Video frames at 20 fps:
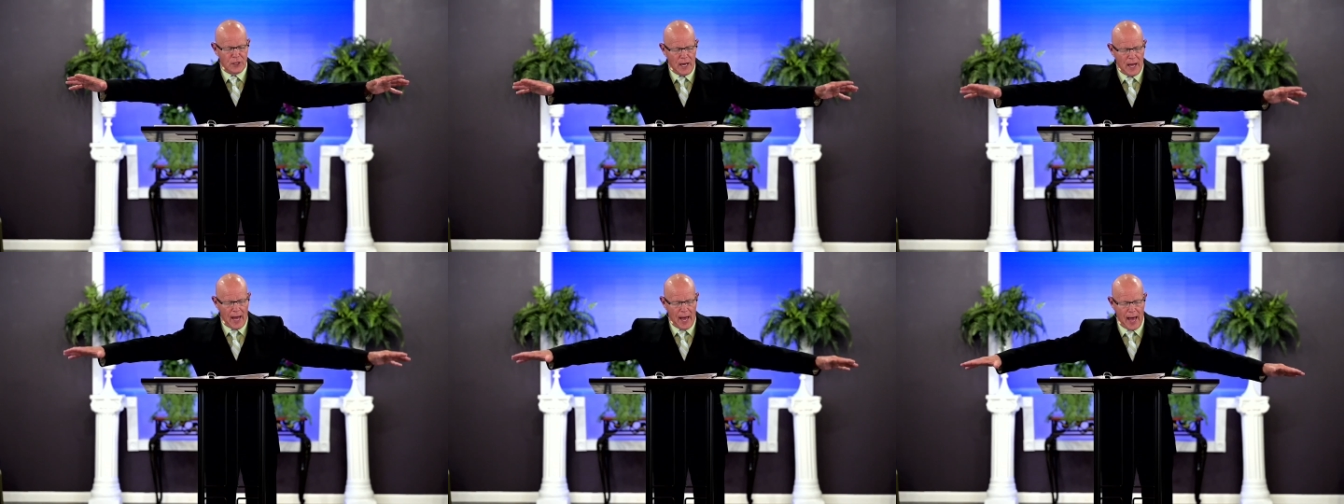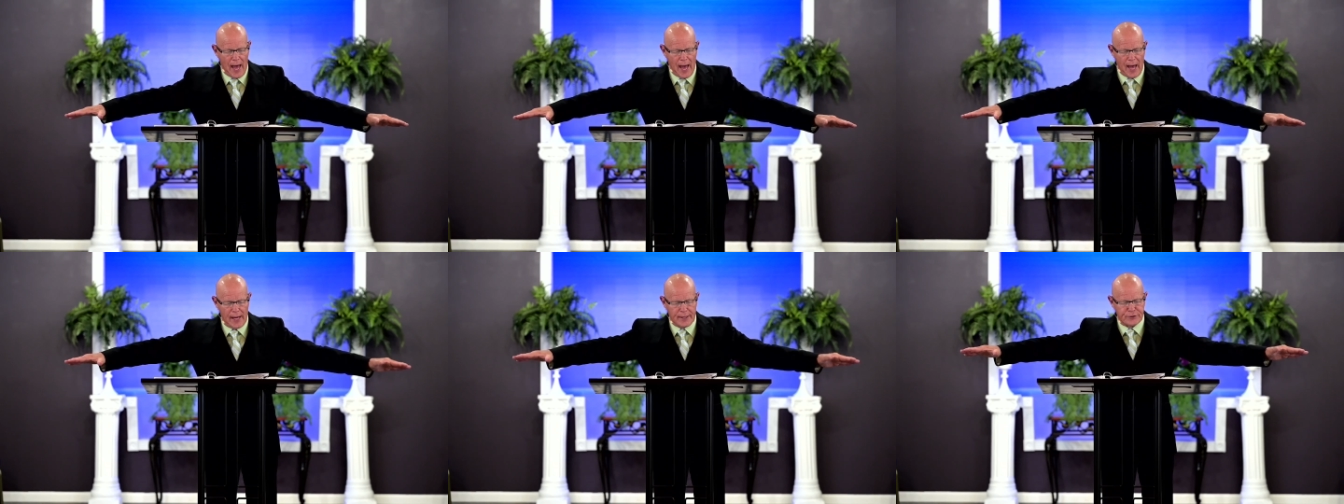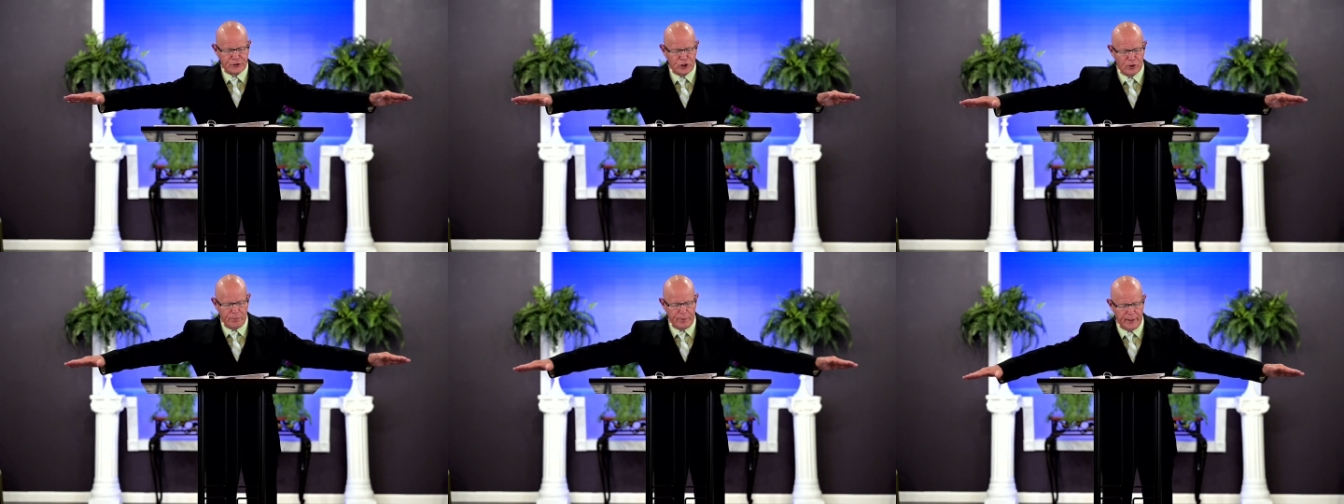had
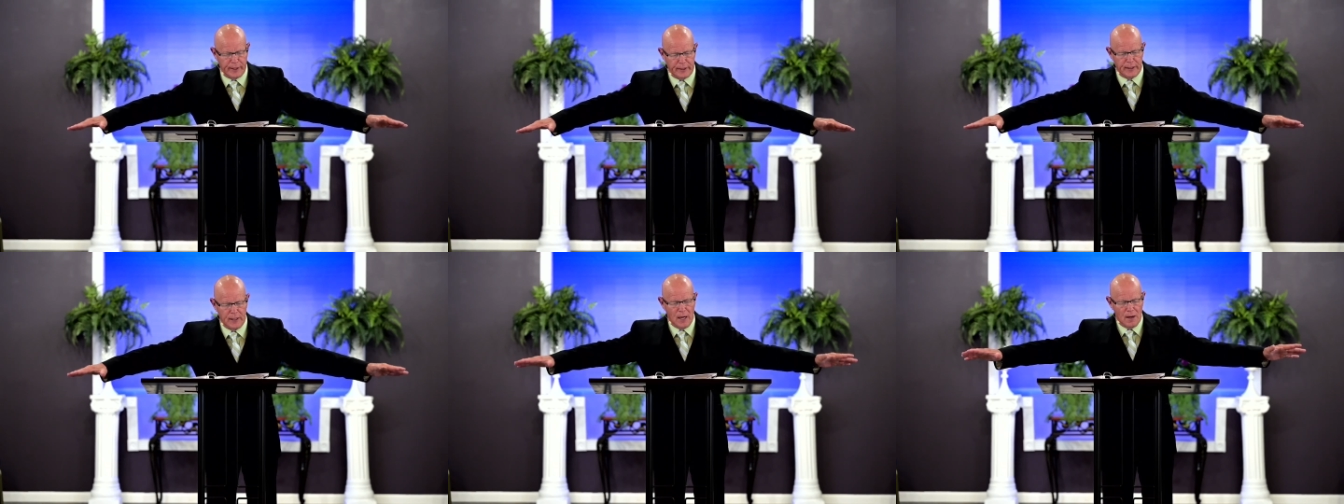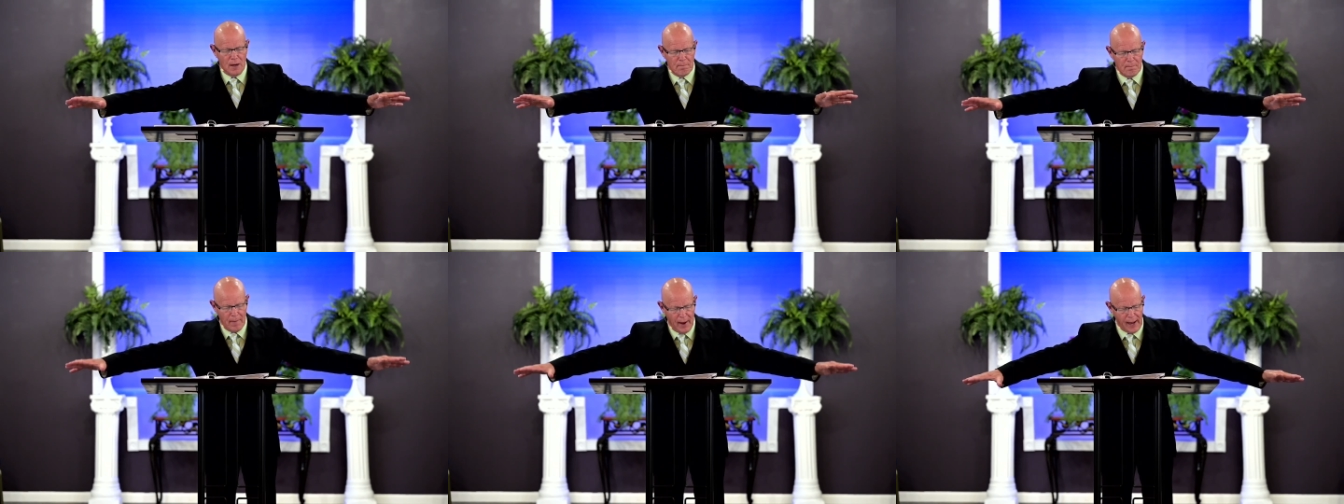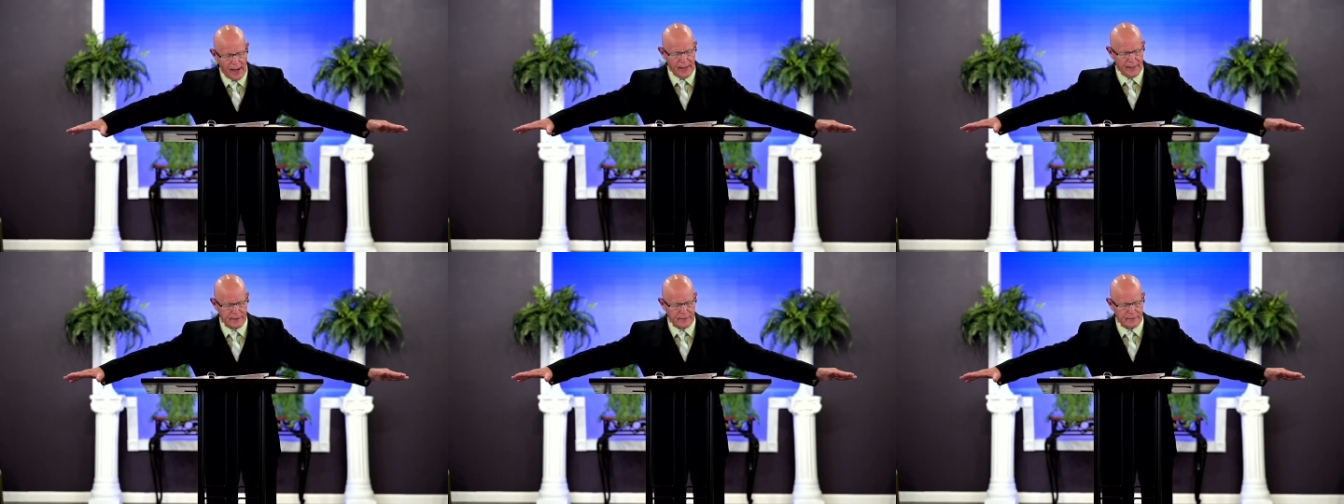to be
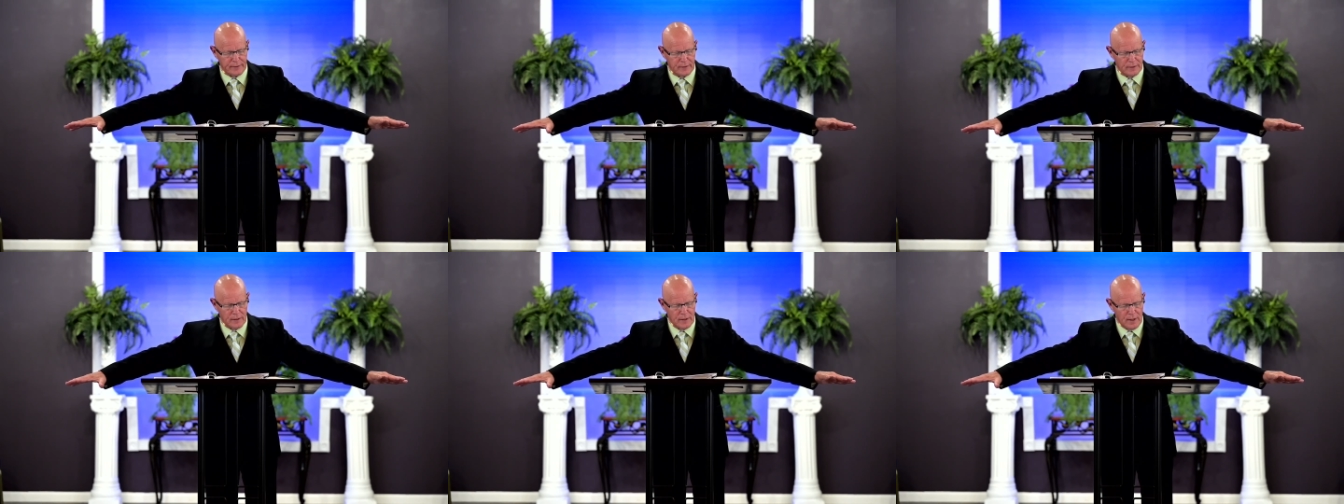made.